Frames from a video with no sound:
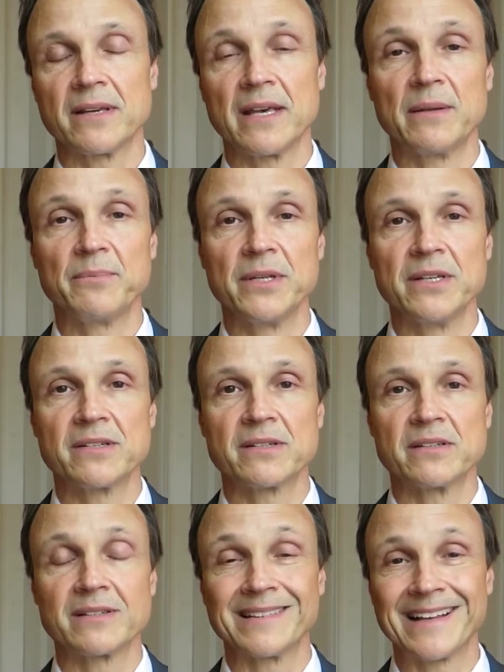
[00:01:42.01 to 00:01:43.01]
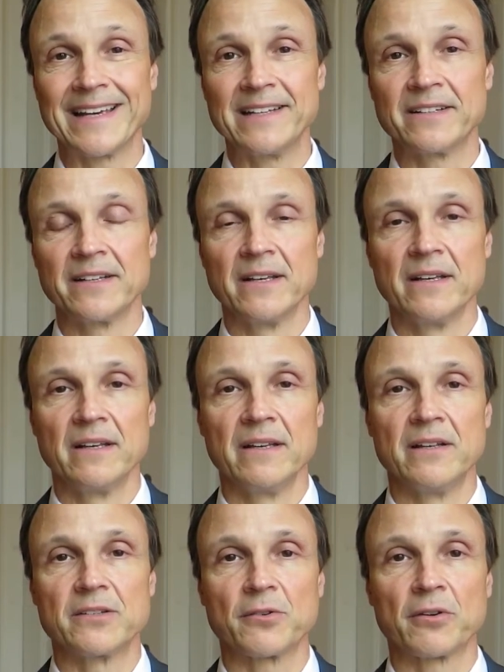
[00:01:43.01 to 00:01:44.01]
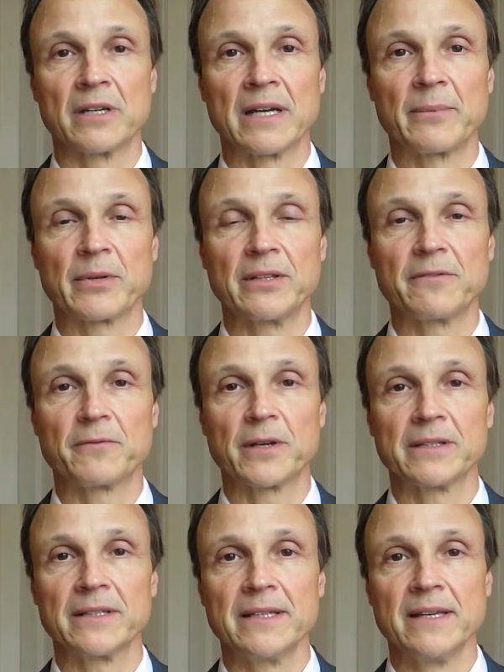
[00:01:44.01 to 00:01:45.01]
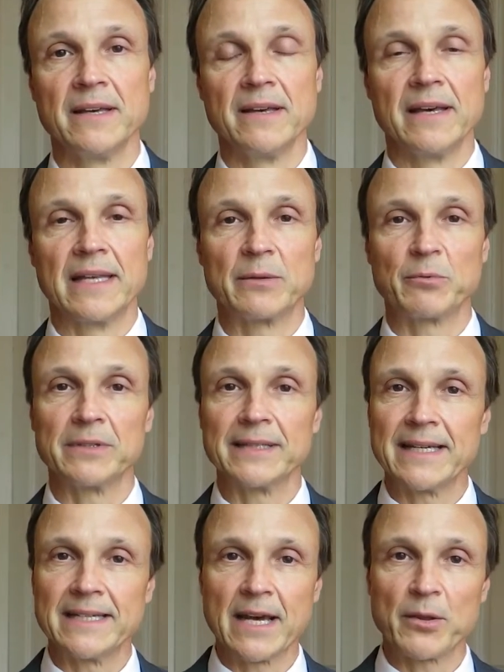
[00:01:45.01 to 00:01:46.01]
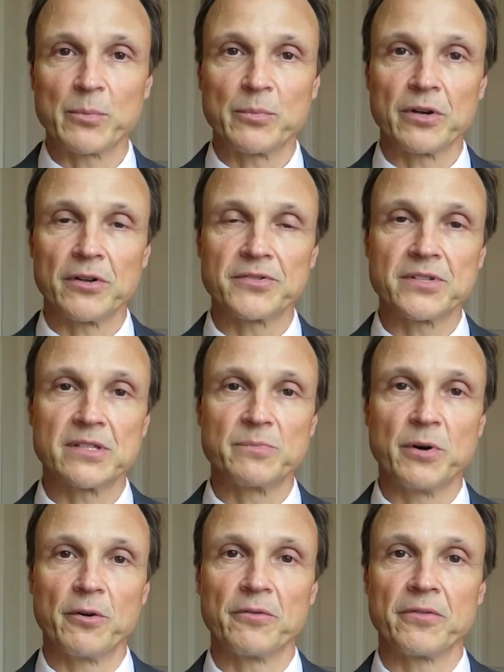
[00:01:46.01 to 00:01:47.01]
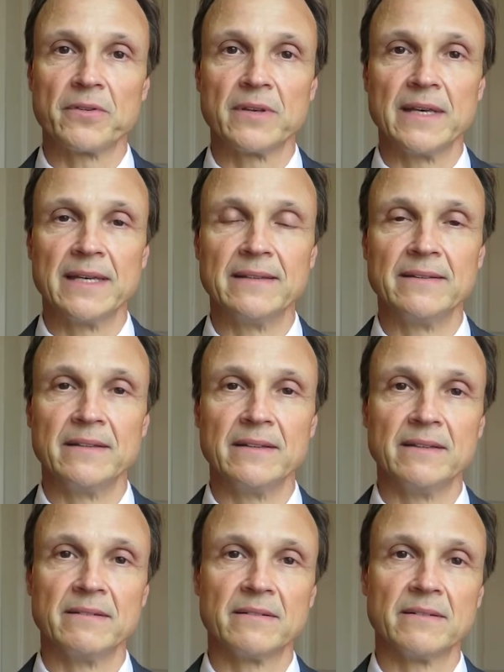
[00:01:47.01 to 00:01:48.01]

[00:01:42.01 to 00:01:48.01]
The handpiece is light, it's ergonomically friendly, and it will lay down the pulses both in the